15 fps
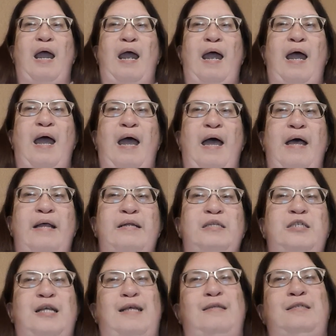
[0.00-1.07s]
And
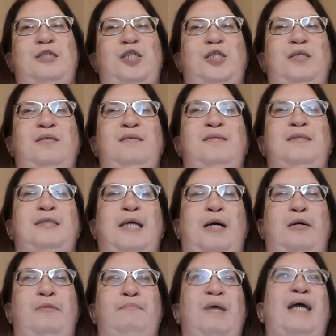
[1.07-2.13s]

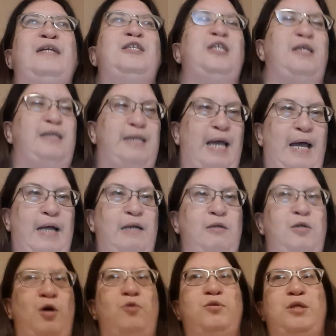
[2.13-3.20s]
and she again
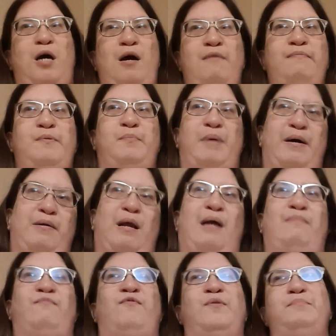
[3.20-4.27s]
goes off about
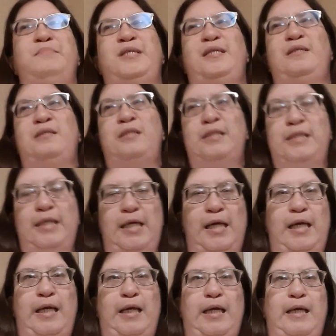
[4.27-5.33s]
I'm from
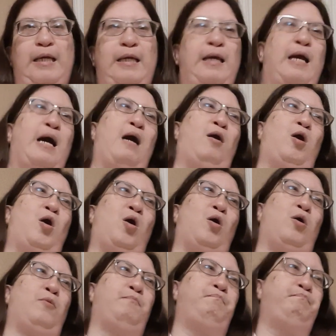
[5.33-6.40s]
DC,
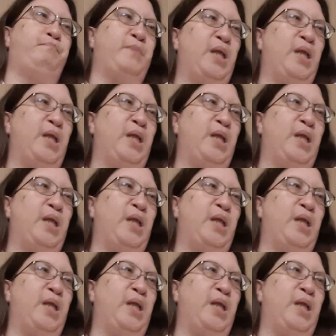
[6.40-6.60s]
I'm